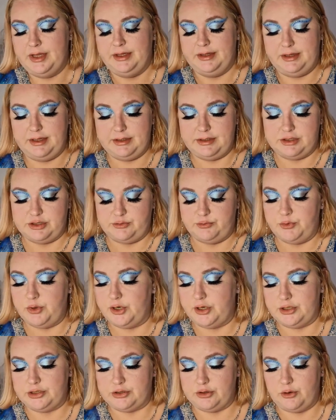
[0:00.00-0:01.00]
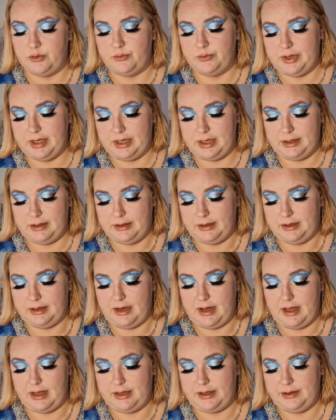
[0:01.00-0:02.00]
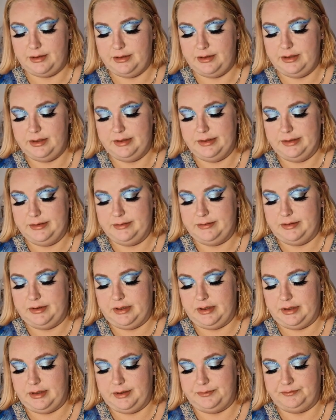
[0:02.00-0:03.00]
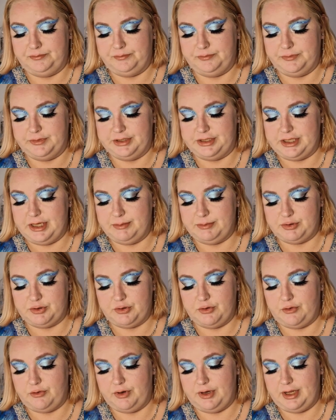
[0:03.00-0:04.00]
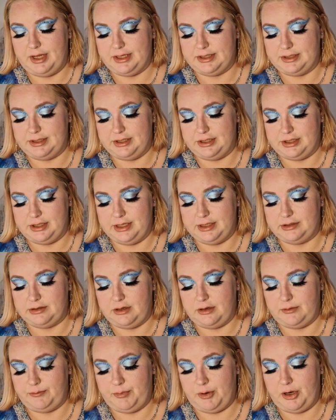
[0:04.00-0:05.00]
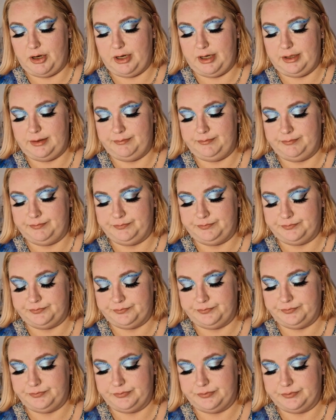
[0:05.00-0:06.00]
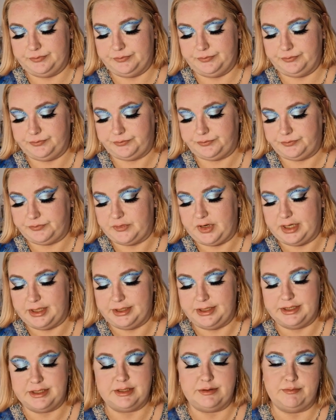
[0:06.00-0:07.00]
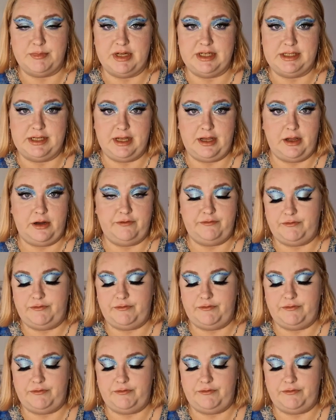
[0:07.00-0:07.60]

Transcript: they just work so well. Like, Same story as the Sea Talk palette. And this is my second